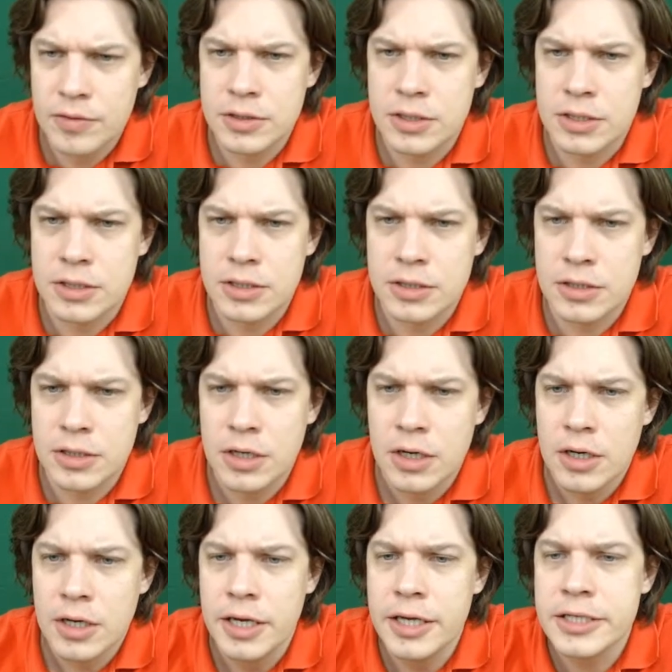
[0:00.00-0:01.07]
Just
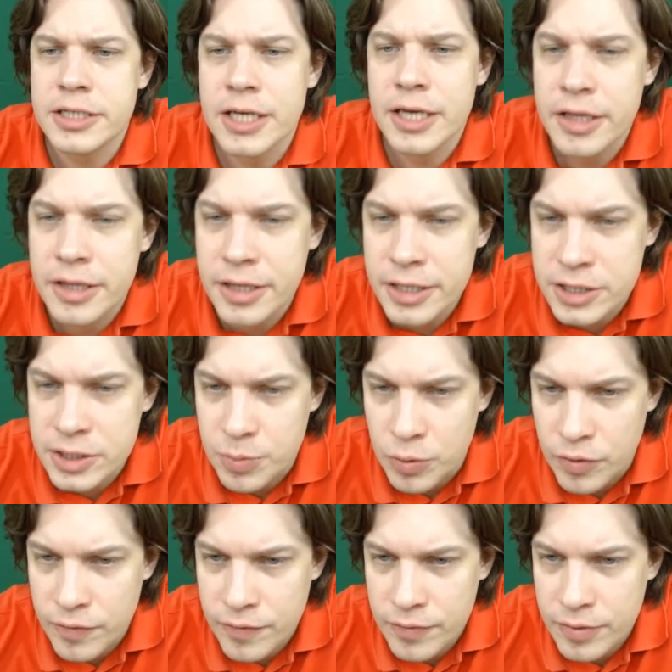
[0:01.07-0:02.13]
it's this
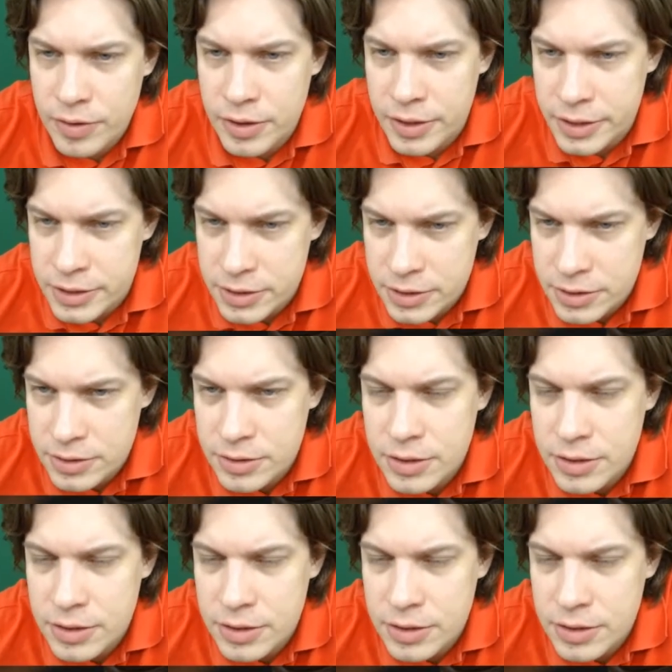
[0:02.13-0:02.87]
move, this.